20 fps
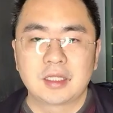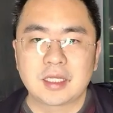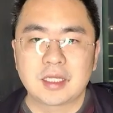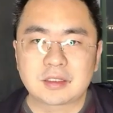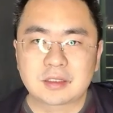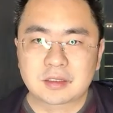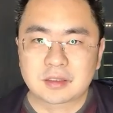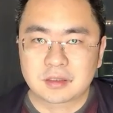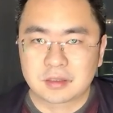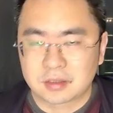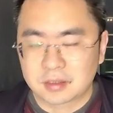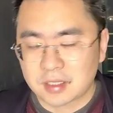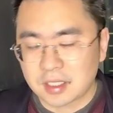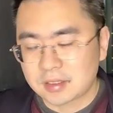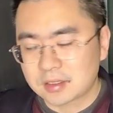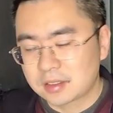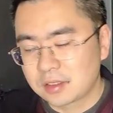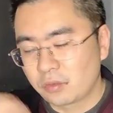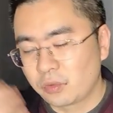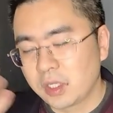That's
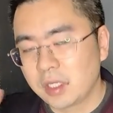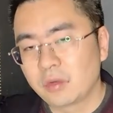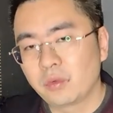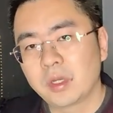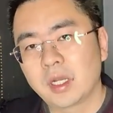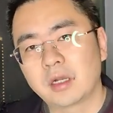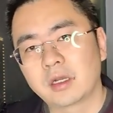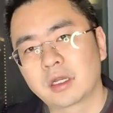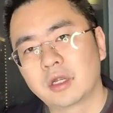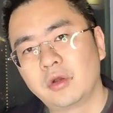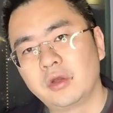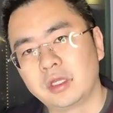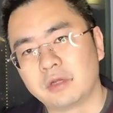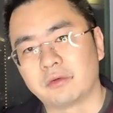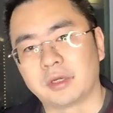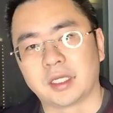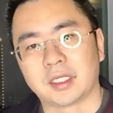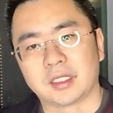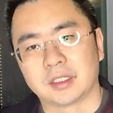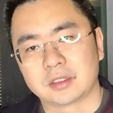the way we are
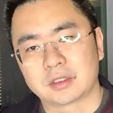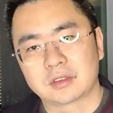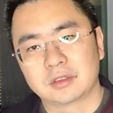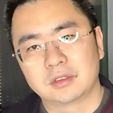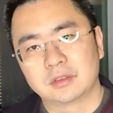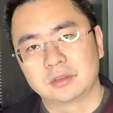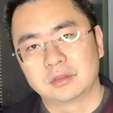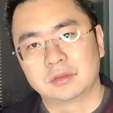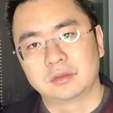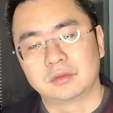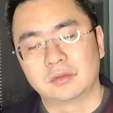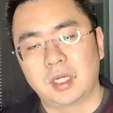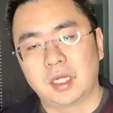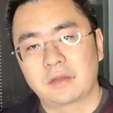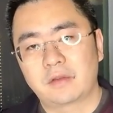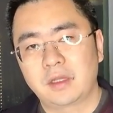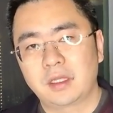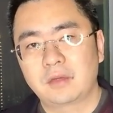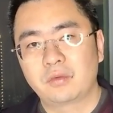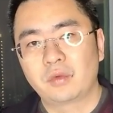going right now. So
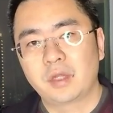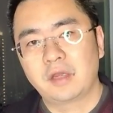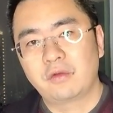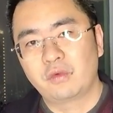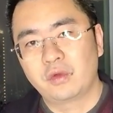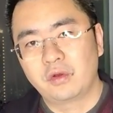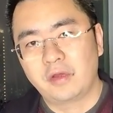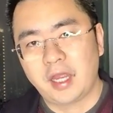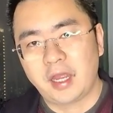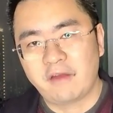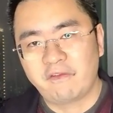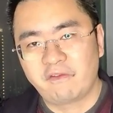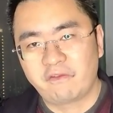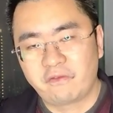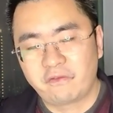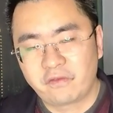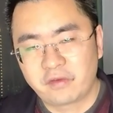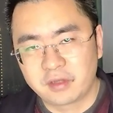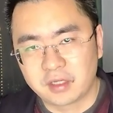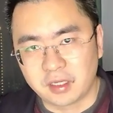I think we will have
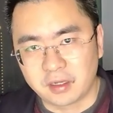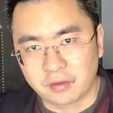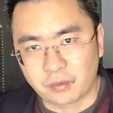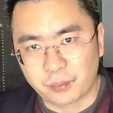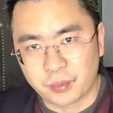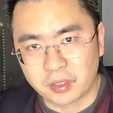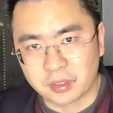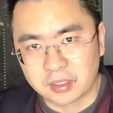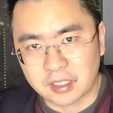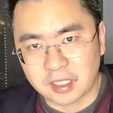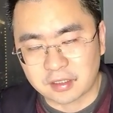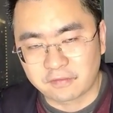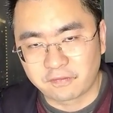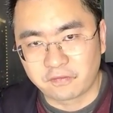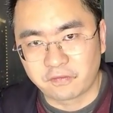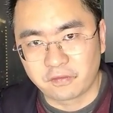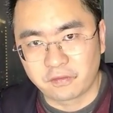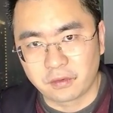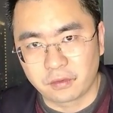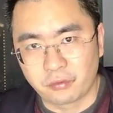the product
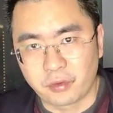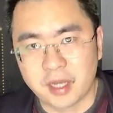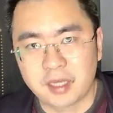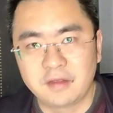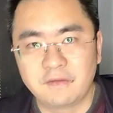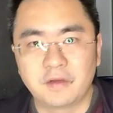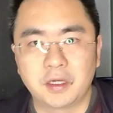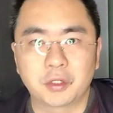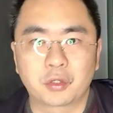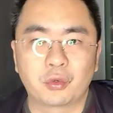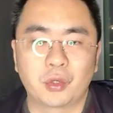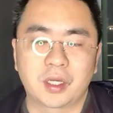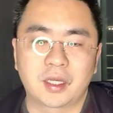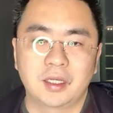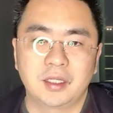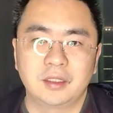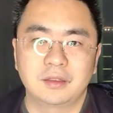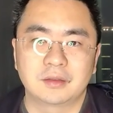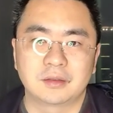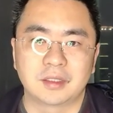ready very
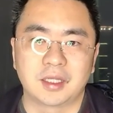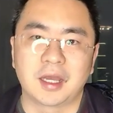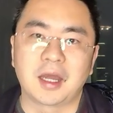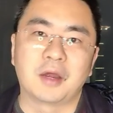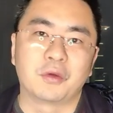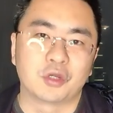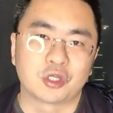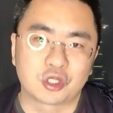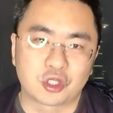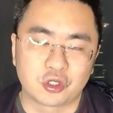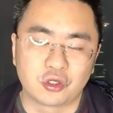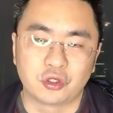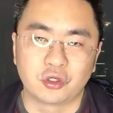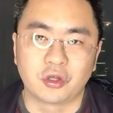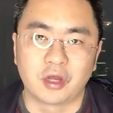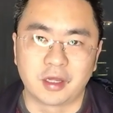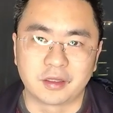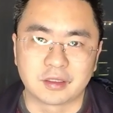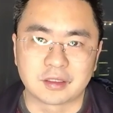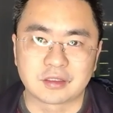quickly. Then I will show
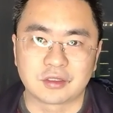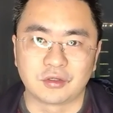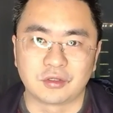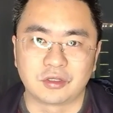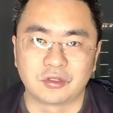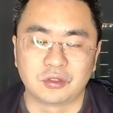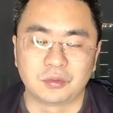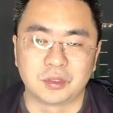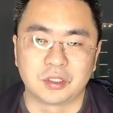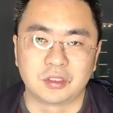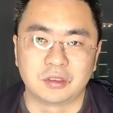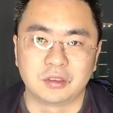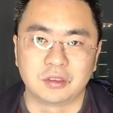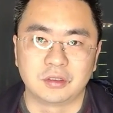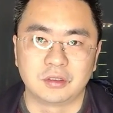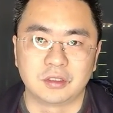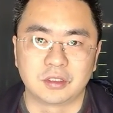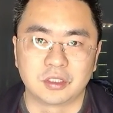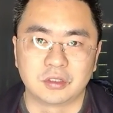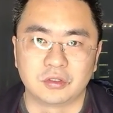you on this YouTube
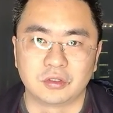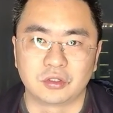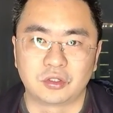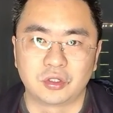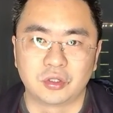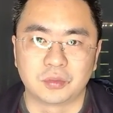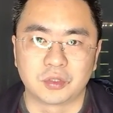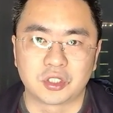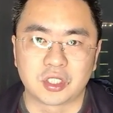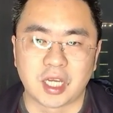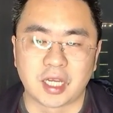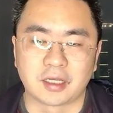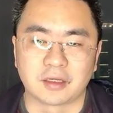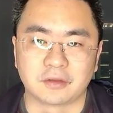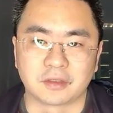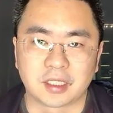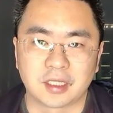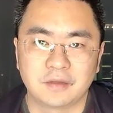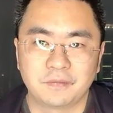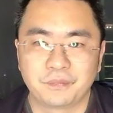
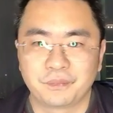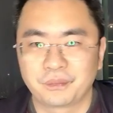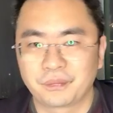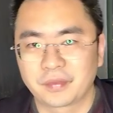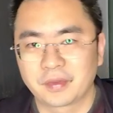channel, okay?